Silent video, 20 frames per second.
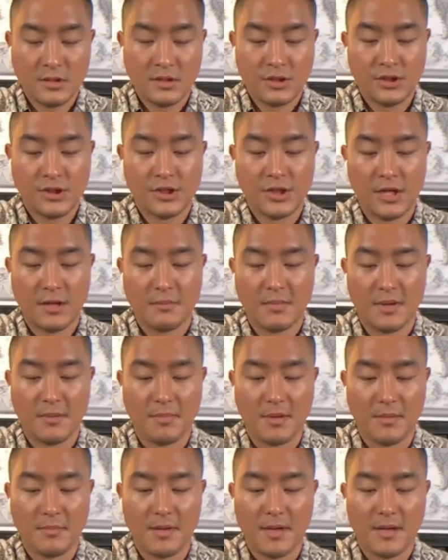
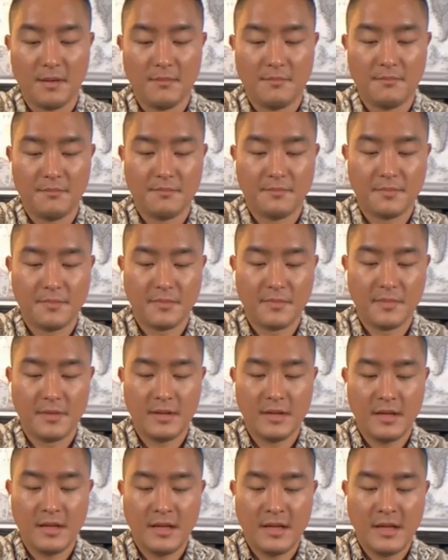Shabba baba.
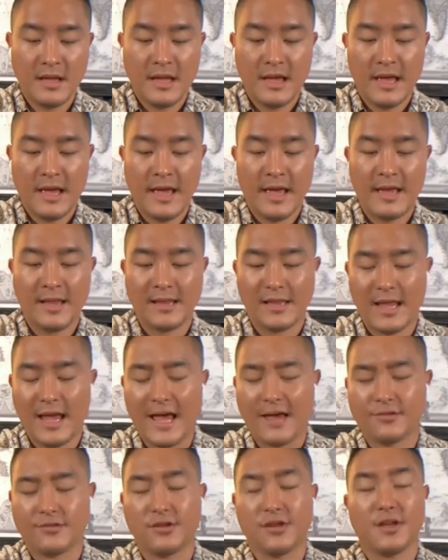And
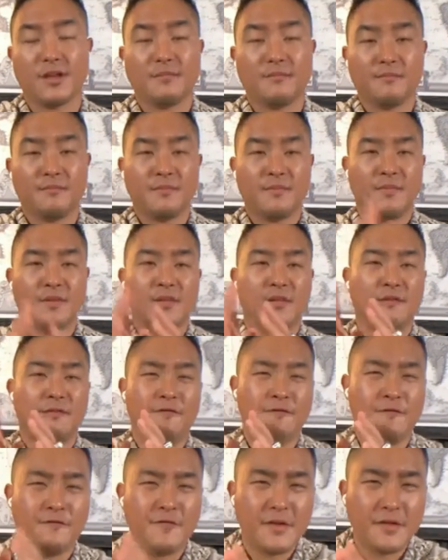lastly, the
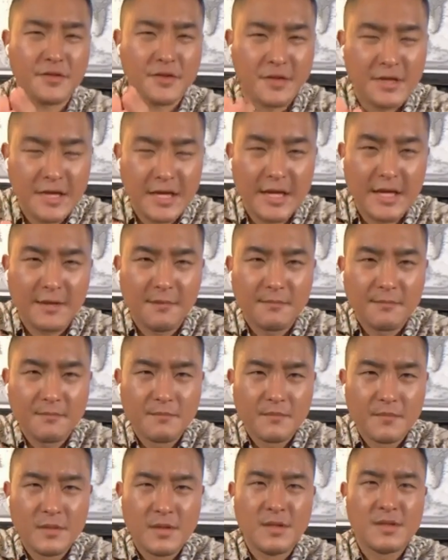fifth key
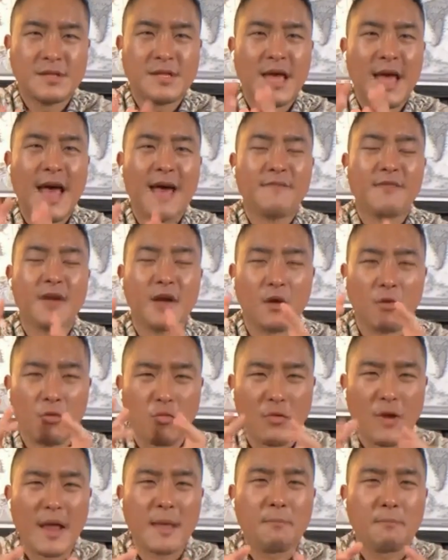to having a
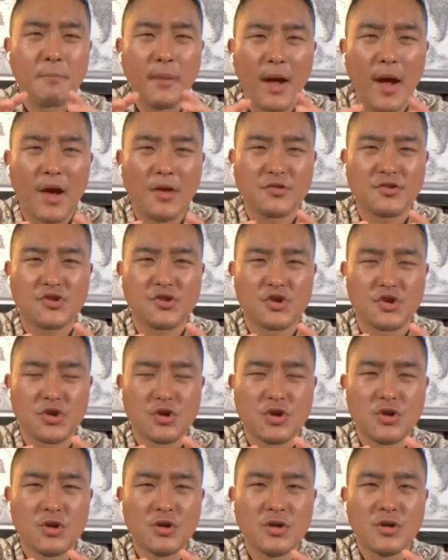right posture
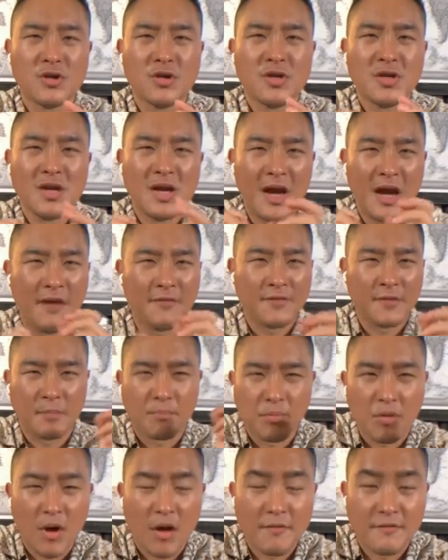of the
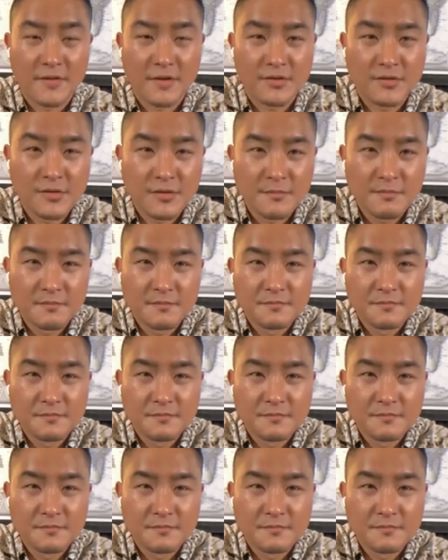prophets,